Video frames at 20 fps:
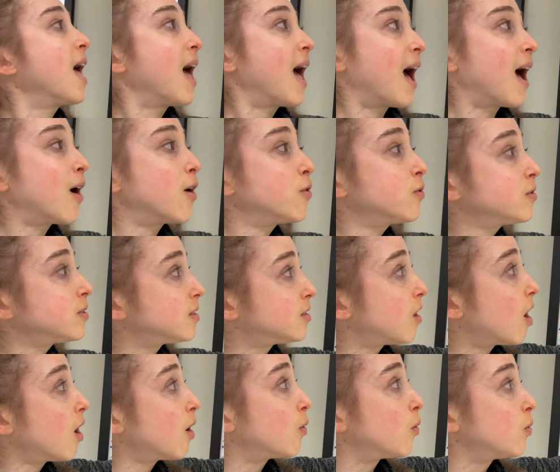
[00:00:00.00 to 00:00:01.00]
how
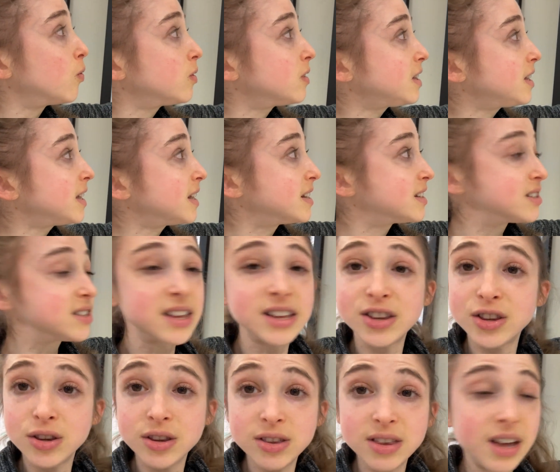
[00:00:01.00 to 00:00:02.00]
not only is the,
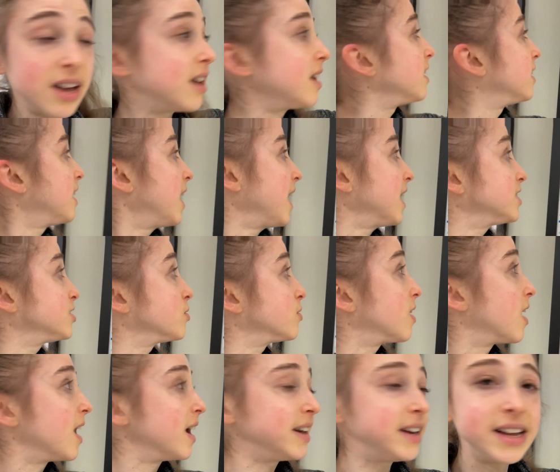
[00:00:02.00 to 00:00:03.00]
the
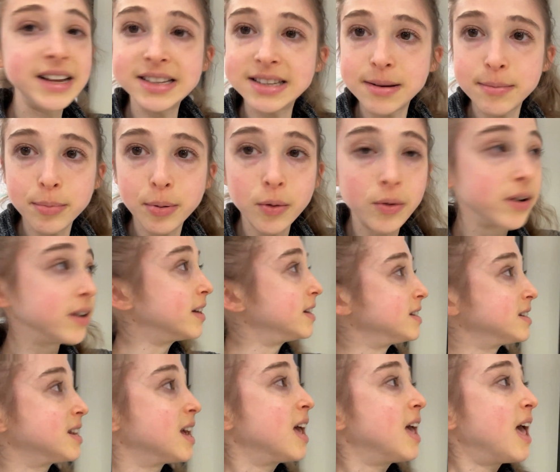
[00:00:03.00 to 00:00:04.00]
hexokinase
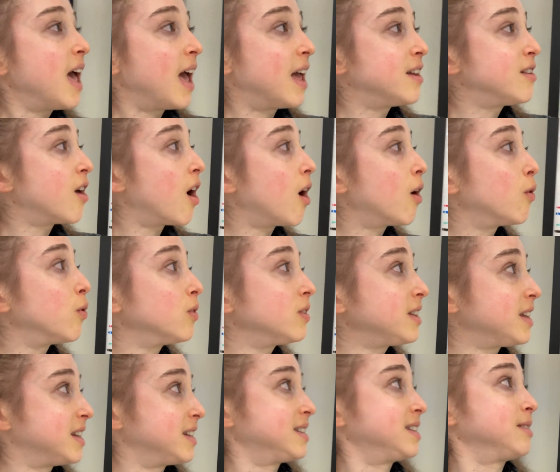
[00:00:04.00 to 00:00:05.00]
important, and not
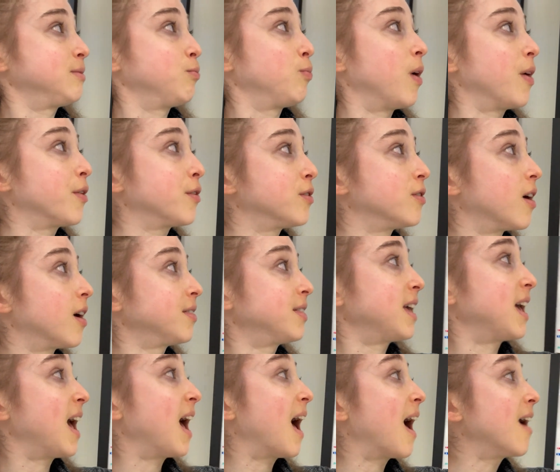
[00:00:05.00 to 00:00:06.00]
only is whether or not
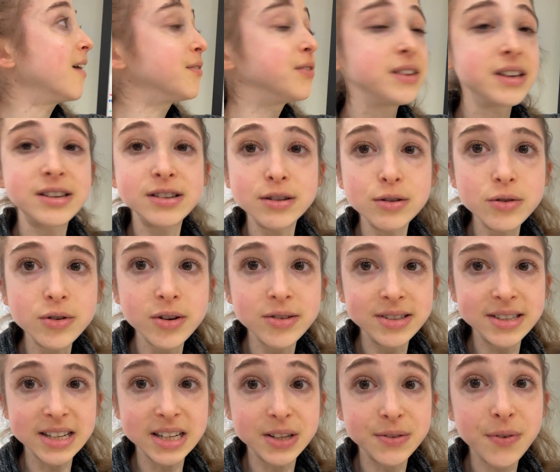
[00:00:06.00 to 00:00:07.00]
they have this
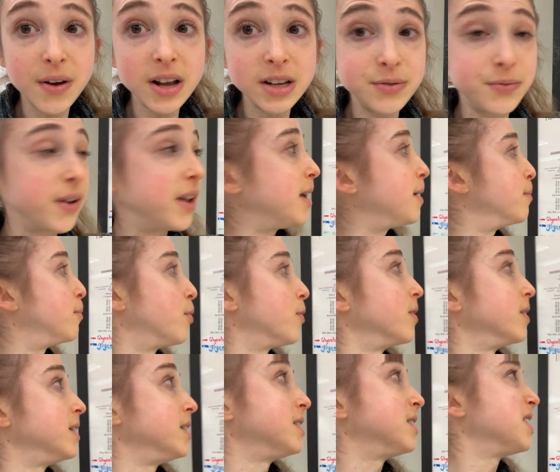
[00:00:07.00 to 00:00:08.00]
glucose-6 phosphate
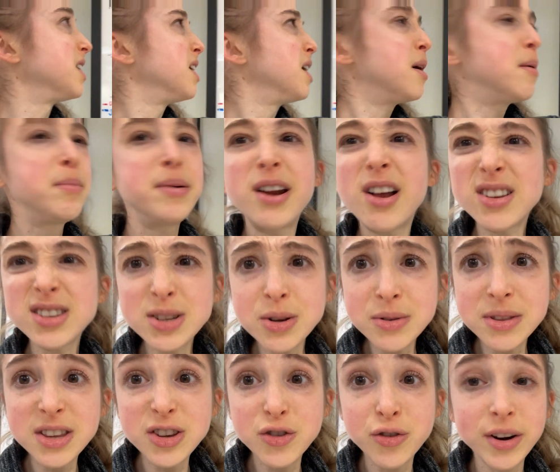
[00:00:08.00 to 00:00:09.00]
important, but also
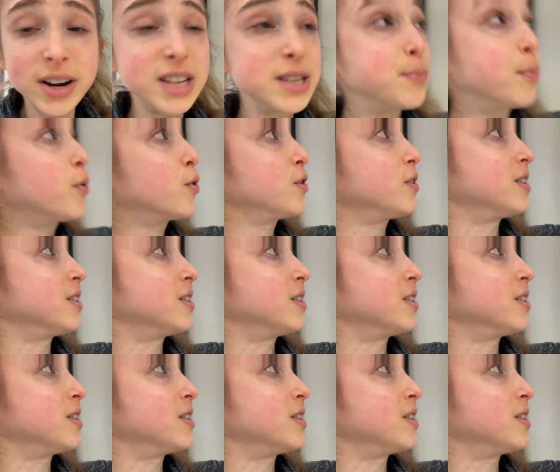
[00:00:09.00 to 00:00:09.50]
the transporter